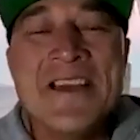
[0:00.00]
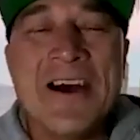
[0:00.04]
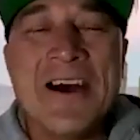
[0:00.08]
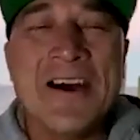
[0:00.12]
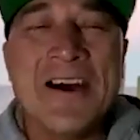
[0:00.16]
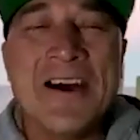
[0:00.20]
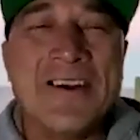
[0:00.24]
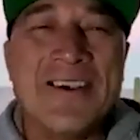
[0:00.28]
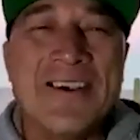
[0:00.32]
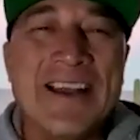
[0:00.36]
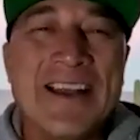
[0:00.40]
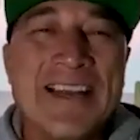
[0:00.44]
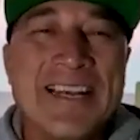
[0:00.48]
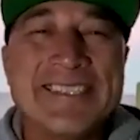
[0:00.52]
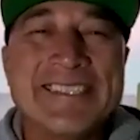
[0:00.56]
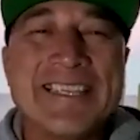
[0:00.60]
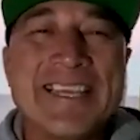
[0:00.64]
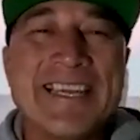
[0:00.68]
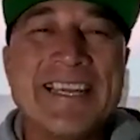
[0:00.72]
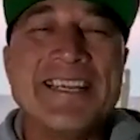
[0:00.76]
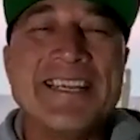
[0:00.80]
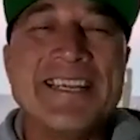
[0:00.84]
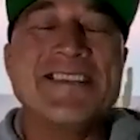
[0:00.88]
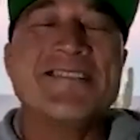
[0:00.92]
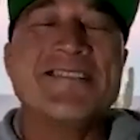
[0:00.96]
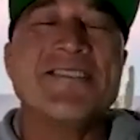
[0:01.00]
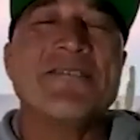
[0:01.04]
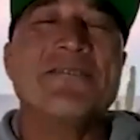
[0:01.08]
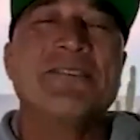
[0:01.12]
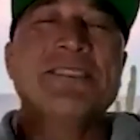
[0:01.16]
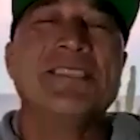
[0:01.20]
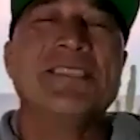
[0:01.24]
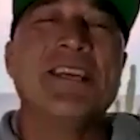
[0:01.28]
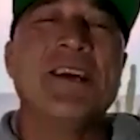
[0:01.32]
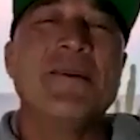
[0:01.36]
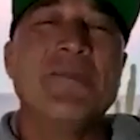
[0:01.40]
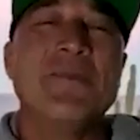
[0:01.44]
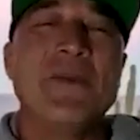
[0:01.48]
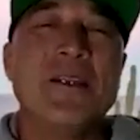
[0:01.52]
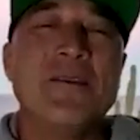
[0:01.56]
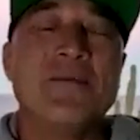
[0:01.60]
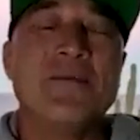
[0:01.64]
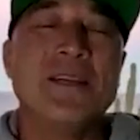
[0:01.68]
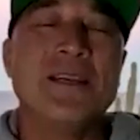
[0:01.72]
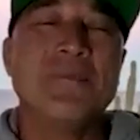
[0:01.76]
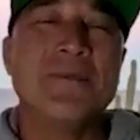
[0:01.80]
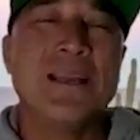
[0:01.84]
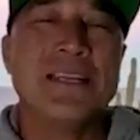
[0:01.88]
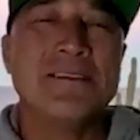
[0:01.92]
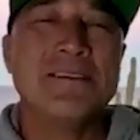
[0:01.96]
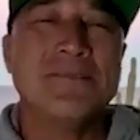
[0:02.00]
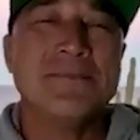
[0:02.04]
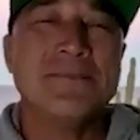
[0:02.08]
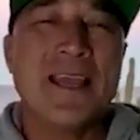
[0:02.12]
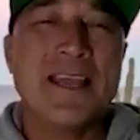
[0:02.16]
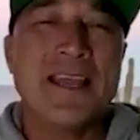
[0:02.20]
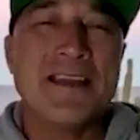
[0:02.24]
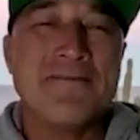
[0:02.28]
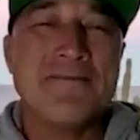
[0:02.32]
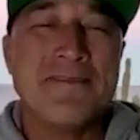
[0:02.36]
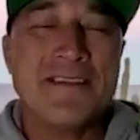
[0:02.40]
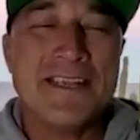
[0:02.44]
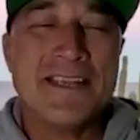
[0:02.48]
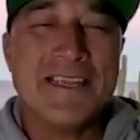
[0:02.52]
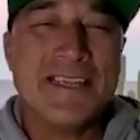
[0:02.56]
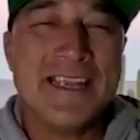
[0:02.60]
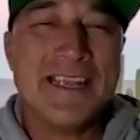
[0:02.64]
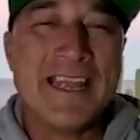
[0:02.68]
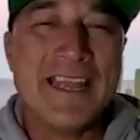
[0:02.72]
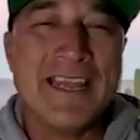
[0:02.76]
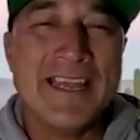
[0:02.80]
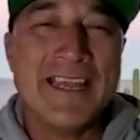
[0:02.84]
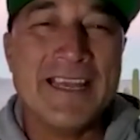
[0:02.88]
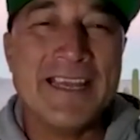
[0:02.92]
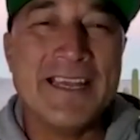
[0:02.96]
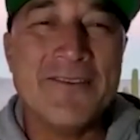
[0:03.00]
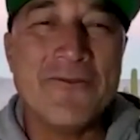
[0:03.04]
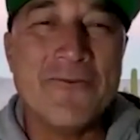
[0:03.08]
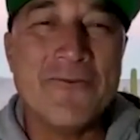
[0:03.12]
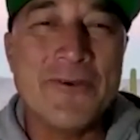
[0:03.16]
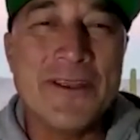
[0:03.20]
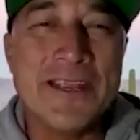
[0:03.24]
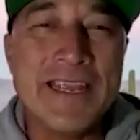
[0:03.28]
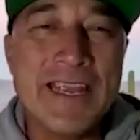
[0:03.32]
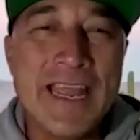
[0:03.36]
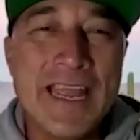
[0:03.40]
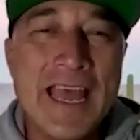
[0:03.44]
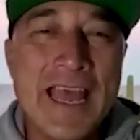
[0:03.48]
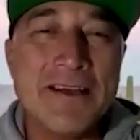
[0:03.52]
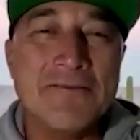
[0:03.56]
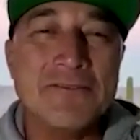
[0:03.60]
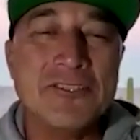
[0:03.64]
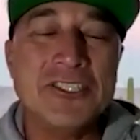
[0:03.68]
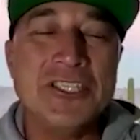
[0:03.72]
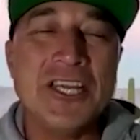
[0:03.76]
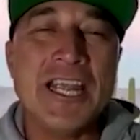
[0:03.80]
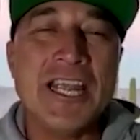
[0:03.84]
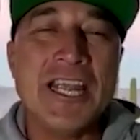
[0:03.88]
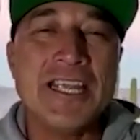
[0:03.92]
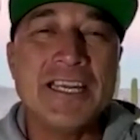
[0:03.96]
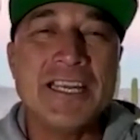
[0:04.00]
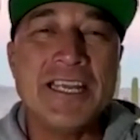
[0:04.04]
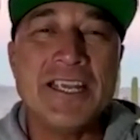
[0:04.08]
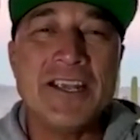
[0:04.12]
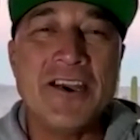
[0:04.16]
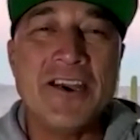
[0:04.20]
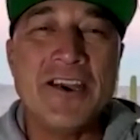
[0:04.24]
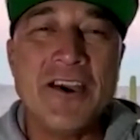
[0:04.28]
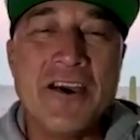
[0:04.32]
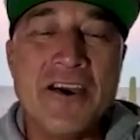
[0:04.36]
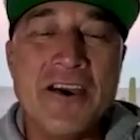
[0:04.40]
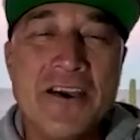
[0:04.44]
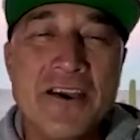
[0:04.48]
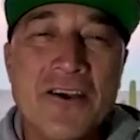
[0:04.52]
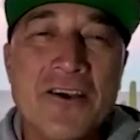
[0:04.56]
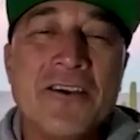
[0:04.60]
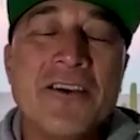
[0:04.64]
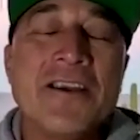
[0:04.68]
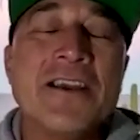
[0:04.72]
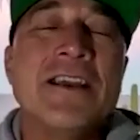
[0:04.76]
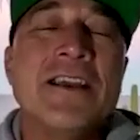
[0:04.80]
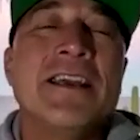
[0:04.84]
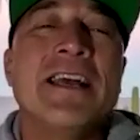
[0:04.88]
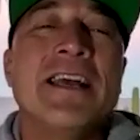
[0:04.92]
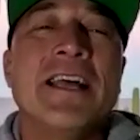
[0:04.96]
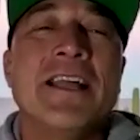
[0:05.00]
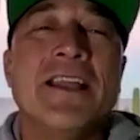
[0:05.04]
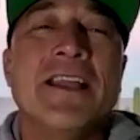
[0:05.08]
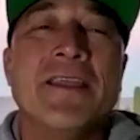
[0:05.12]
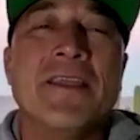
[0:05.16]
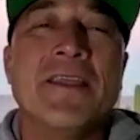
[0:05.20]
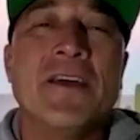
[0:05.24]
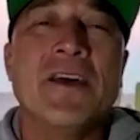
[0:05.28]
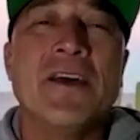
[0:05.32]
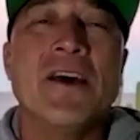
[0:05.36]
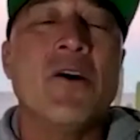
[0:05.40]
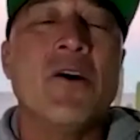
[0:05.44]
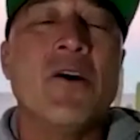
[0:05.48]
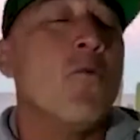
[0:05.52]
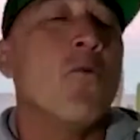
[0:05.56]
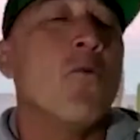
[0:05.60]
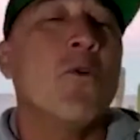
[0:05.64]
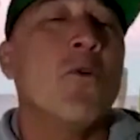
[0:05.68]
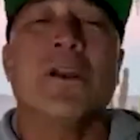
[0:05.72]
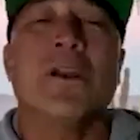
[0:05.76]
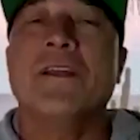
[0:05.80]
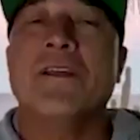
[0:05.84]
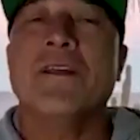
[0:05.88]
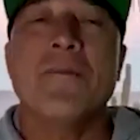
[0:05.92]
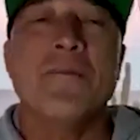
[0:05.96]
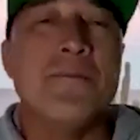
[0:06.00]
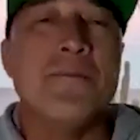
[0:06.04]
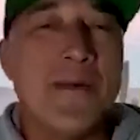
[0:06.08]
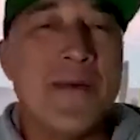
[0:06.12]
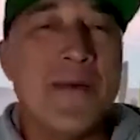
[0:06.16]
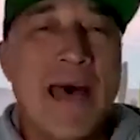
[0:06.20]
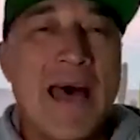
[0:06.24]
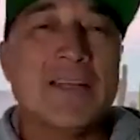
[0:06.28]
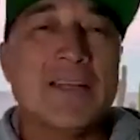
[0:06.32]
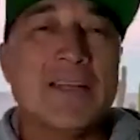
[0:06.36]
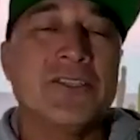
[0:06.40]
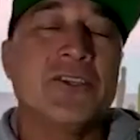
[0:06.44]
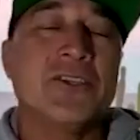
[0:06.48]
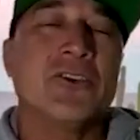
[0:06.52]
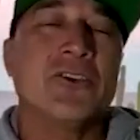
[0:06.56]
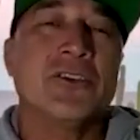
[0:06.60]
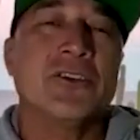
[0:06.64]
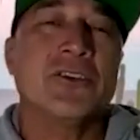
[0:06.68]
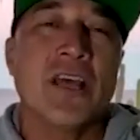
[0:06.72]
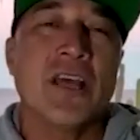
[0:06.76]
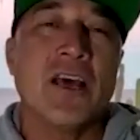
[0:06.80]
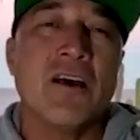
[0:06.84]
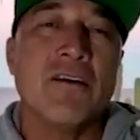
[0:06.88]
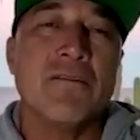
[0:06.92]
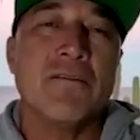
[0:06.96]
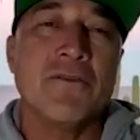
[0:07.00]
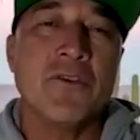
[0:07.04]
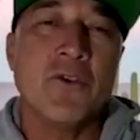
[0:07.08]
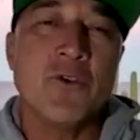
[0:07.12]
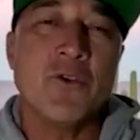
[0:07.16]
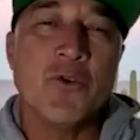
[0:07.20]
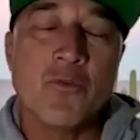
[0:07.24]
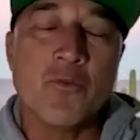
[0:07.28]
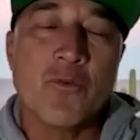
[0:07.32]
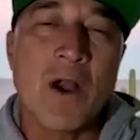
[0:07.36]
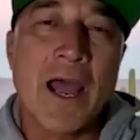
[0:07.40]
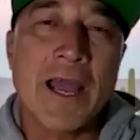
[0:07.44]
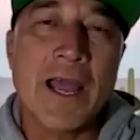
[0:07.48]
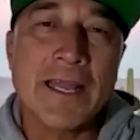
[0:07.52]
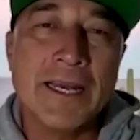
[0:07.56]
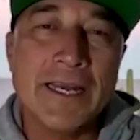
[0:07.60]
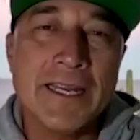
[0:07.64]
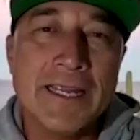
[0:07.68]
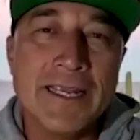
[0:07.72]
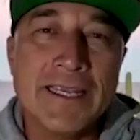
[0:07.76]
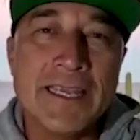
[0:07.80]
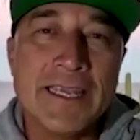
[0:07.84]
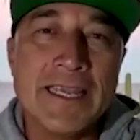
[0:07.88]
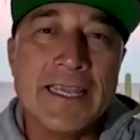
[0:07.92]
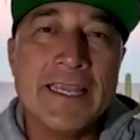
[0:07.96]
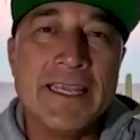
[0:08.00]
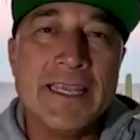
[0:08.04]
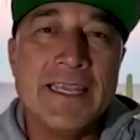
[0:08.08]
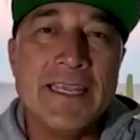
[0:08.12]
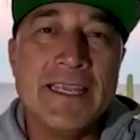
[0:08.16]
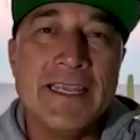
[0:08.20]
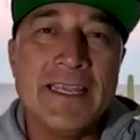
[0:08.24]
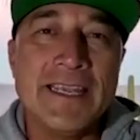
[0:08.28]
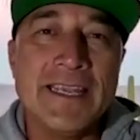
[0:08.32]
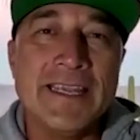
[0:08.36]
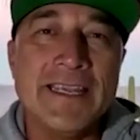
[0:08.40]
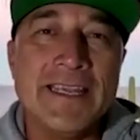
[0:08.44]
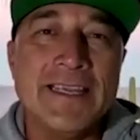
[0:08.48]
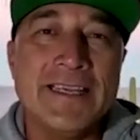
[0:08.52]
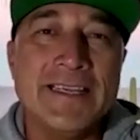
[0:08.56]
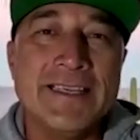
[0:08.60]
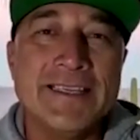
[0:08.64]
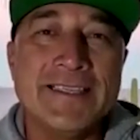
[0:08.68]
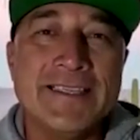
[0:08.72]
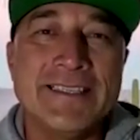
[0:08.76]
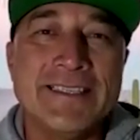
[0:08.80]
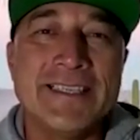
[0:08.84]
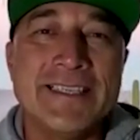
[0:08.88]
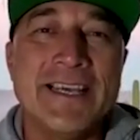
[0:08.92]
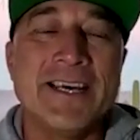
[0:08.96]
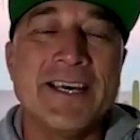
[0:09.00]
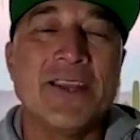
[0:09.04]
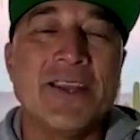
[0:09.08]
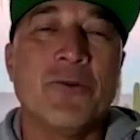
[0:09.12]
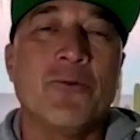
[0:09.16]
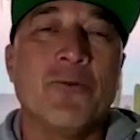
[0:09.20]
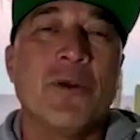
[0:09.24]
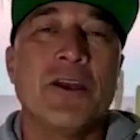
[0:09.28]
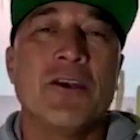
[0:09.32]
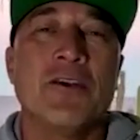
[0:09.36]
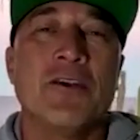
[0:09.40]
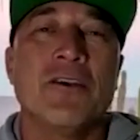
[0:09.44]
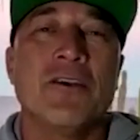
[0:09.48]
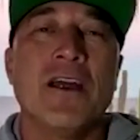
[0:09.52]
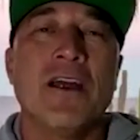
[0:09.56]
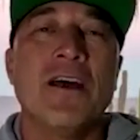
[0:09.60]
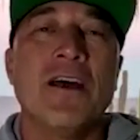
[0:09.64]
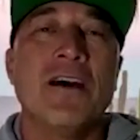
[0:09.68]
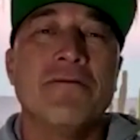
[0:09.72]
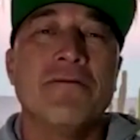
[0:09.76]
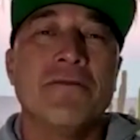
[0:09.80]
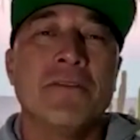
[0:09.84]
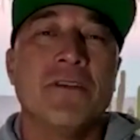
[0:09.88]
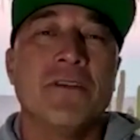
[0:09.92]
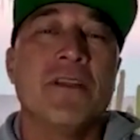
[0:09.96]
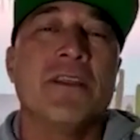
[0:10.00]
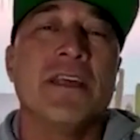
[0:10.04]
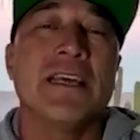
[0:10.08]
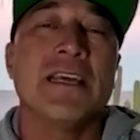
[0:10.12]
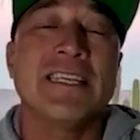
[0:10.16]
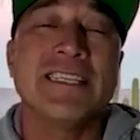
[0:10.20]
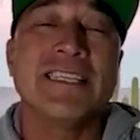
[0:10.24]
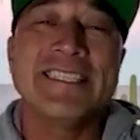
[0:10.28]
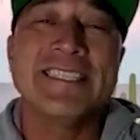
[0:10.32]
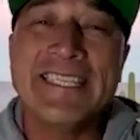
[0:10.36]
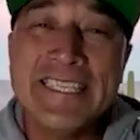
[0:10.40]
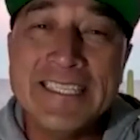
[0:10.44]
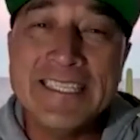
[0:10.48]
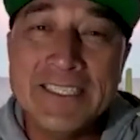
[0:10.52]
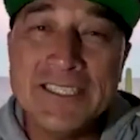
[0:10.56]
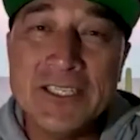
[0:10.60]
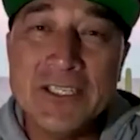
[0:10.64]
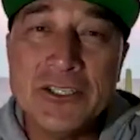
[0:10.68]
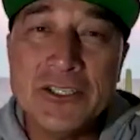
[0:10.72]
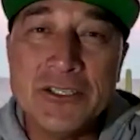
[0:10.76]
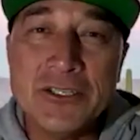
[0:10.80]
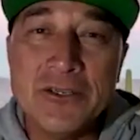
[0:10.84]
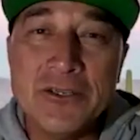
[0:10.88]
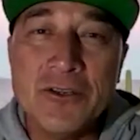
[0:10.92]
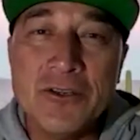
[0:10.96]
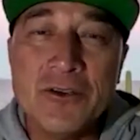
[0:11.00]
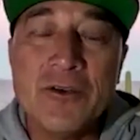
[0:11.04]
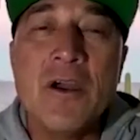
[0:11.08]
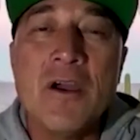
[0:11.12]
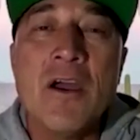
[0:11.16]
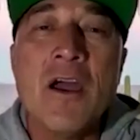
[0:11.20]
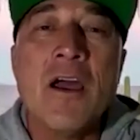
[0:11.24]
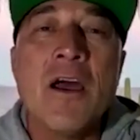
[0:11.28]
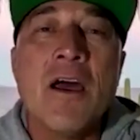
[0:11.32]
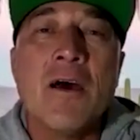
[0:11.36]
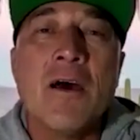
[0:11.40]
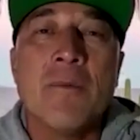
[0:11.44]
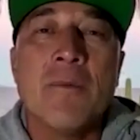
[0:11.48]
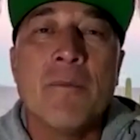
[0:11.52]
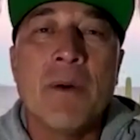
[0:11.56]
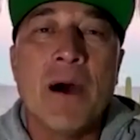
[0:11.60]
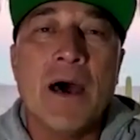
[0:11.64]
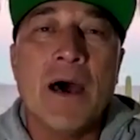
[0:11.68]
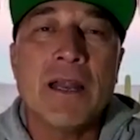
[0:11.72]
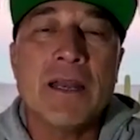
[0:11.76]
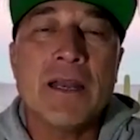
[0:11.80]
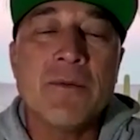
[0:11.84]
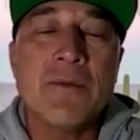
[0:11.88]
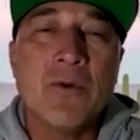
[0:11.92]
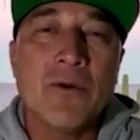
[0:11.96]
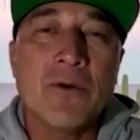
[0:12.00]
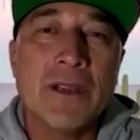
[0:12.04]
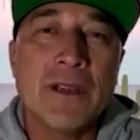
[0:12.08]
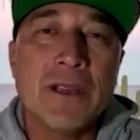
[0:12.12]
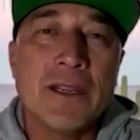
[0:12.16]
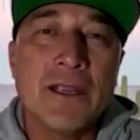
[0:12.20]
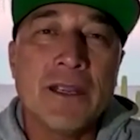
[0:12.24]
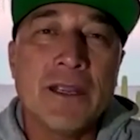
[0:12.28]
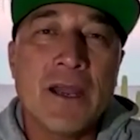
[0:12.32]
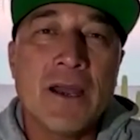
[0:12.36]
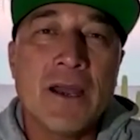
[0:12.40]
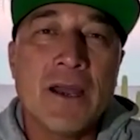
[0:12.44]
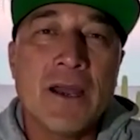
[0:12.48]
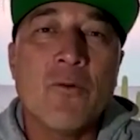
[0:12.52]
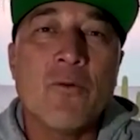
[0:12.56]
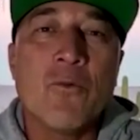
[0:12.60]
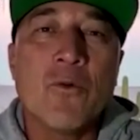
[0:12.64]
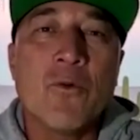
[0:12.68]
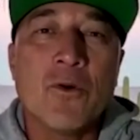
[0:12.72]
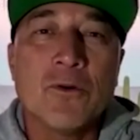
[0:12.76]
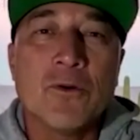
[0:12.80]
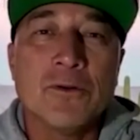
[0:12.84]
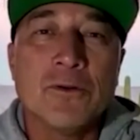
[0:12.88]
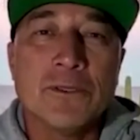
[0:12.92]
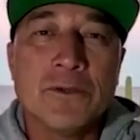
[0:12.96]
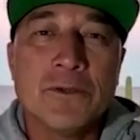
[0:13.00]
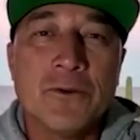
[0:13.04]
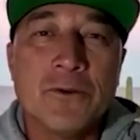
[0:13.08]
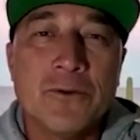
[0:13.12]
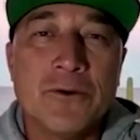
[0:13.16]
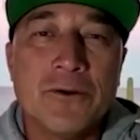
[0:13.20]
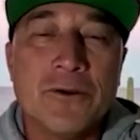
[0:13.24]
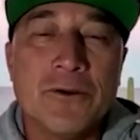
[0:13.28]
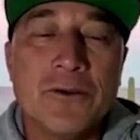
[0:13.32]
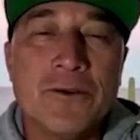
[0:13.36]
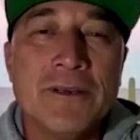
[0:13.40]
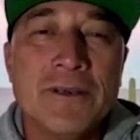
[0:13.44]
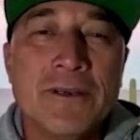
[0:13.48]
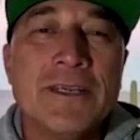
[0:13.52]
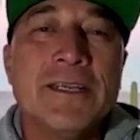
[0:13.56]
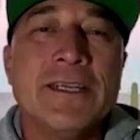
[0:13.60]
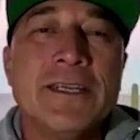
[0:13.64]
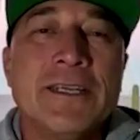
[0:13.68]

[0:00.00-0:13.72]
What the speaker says: All right, let's get into it. What's up, everybody? My name is Manny V, and we have JDR, one of the masters of YouRiding. He is the winner of the season 2 Bodyboarding World Tour.